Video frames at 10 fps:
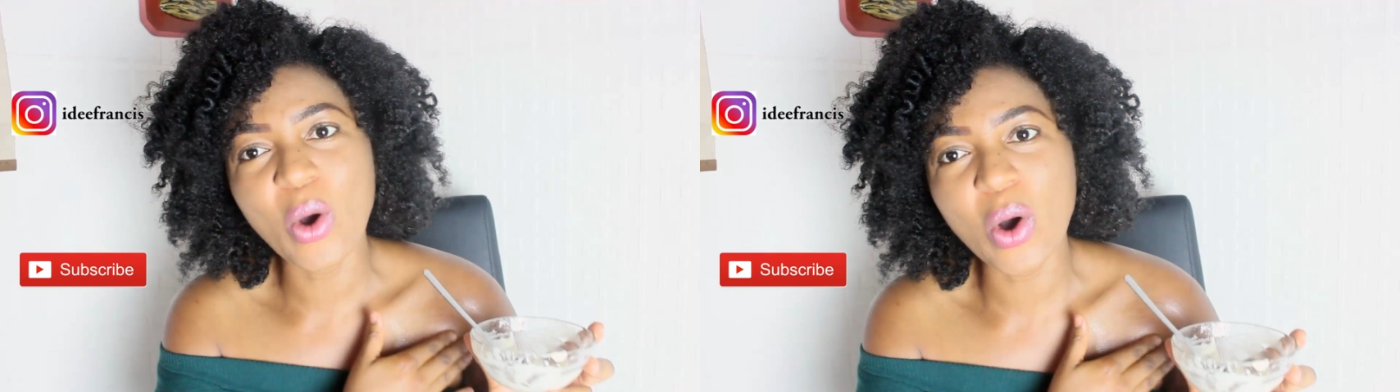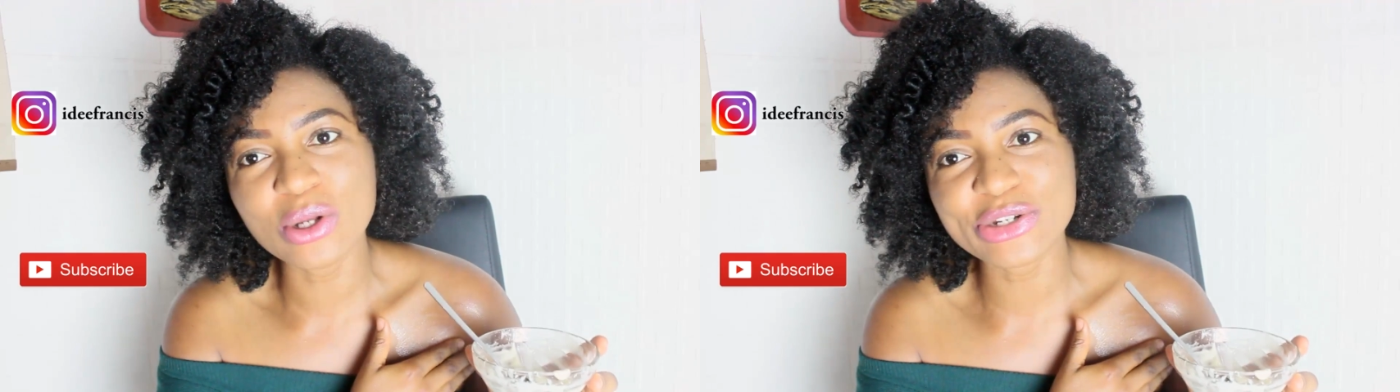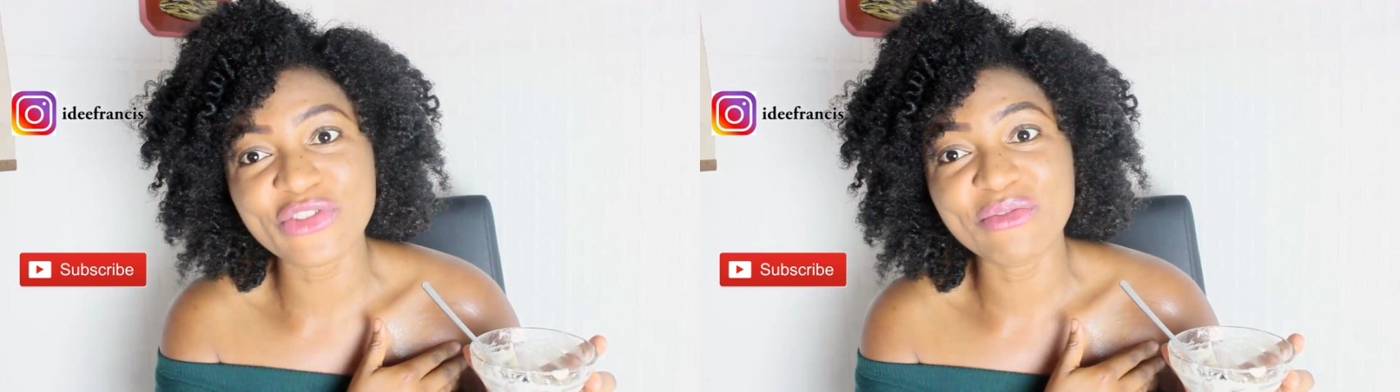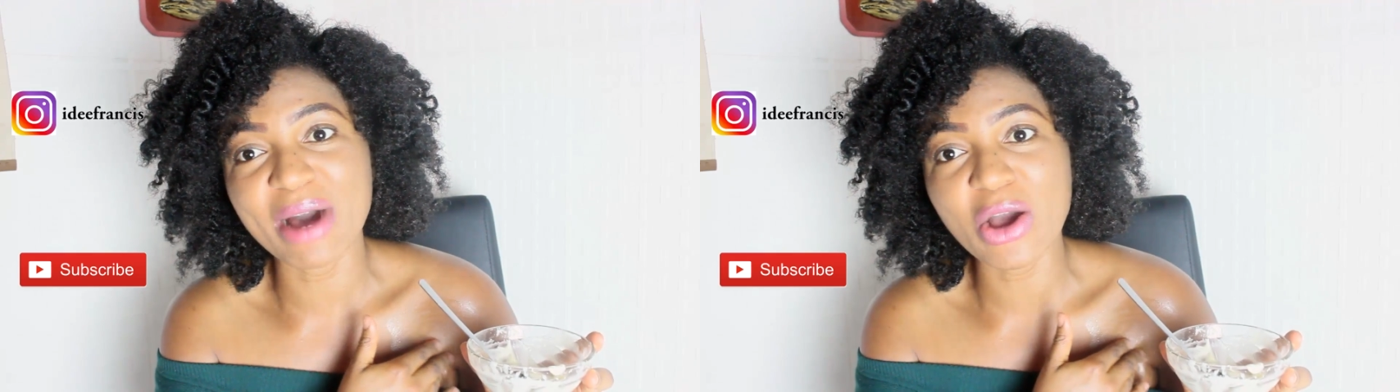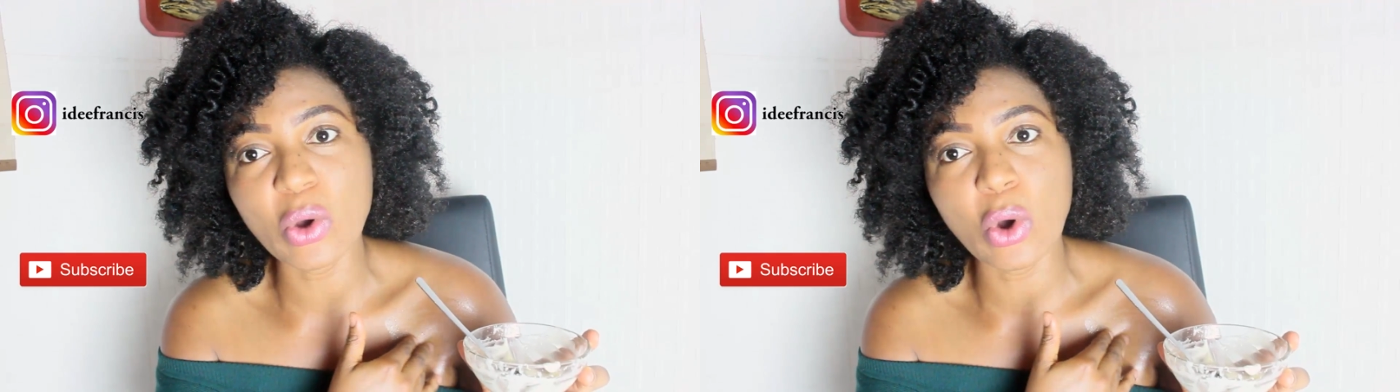hold of
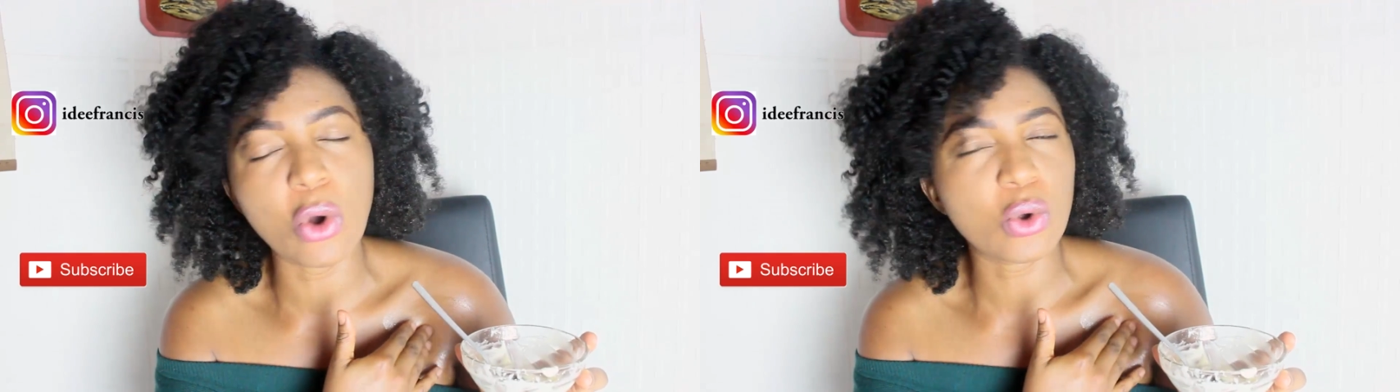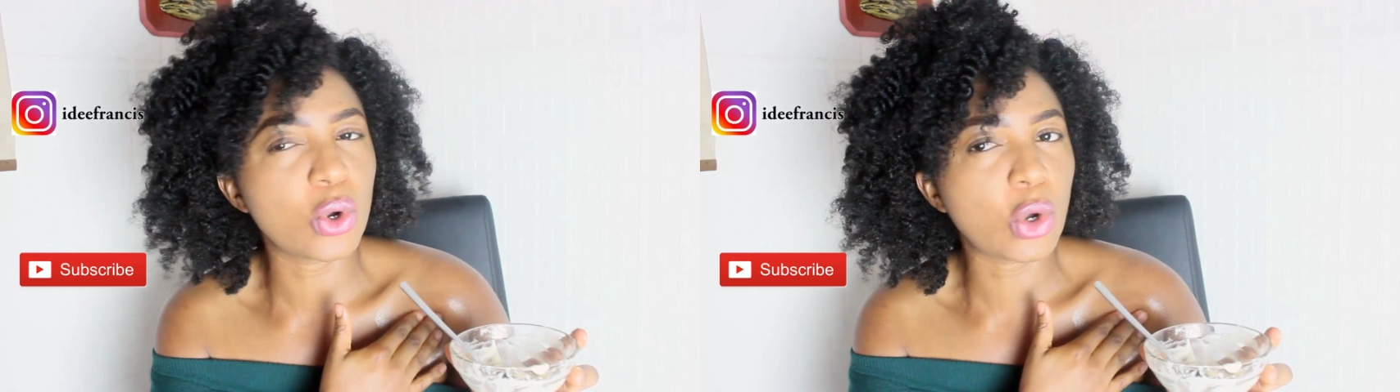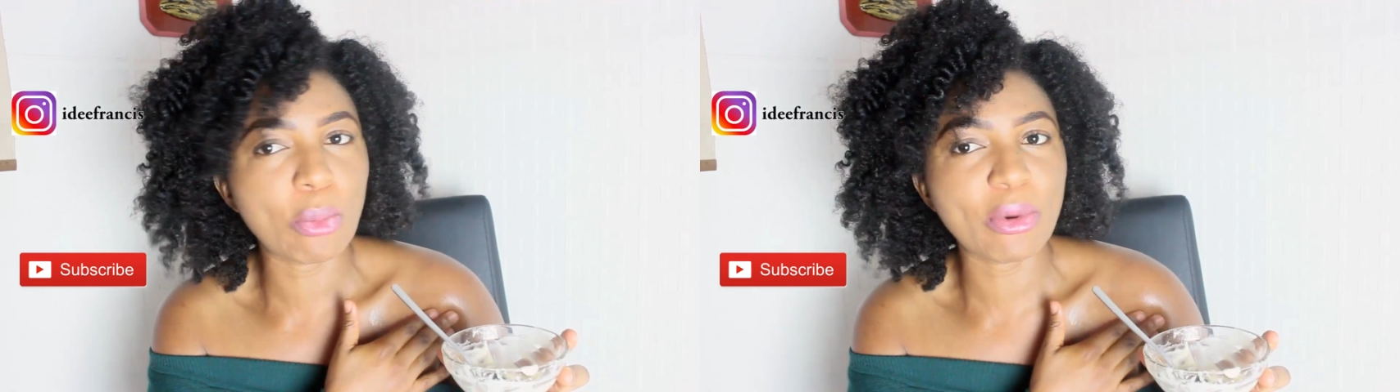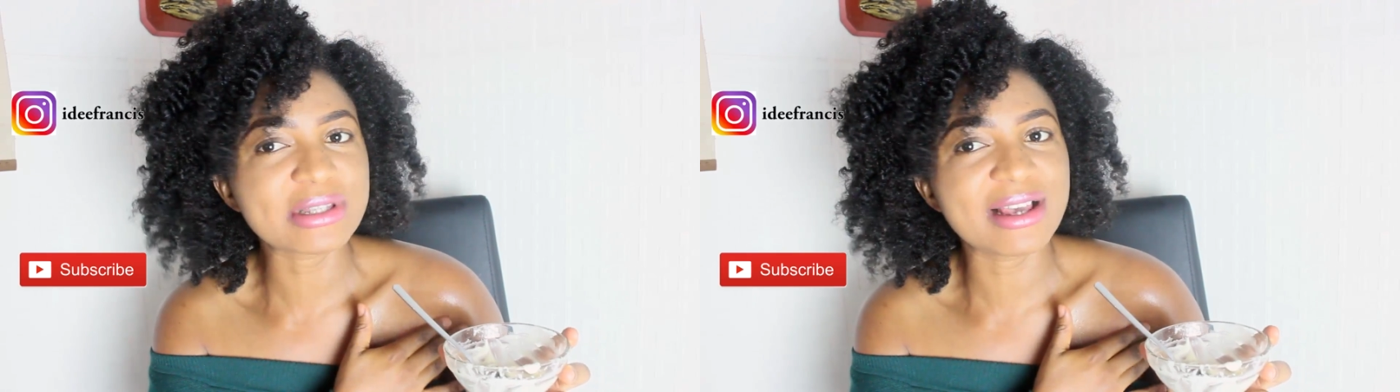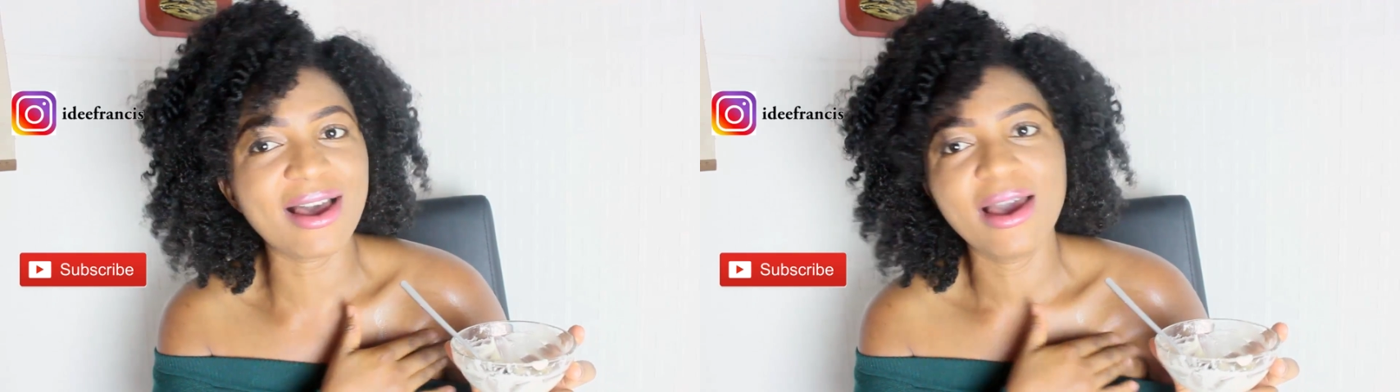mango or cocoa
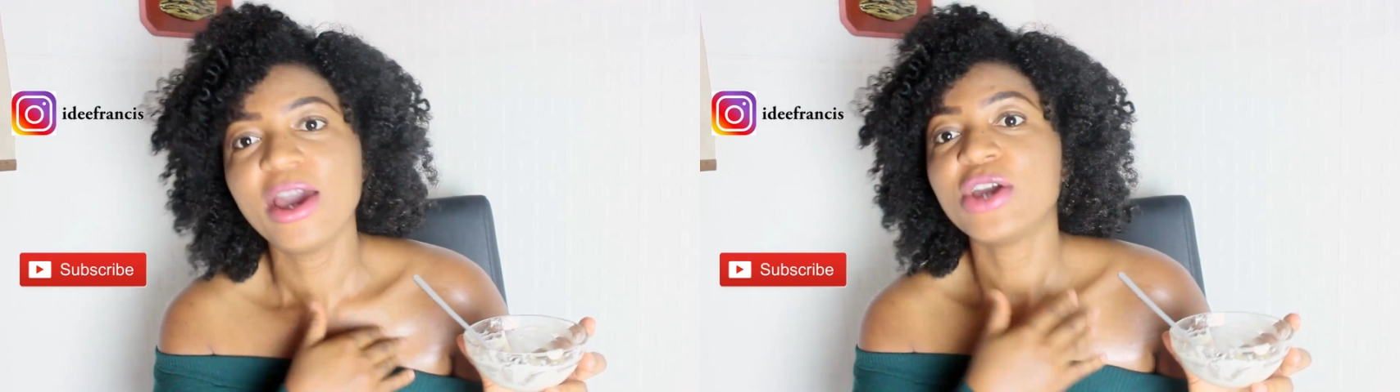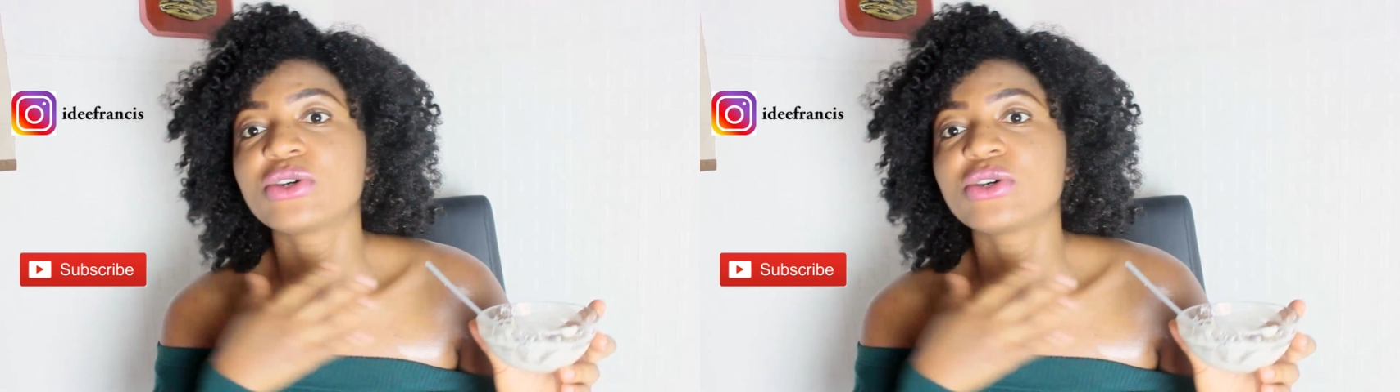butter,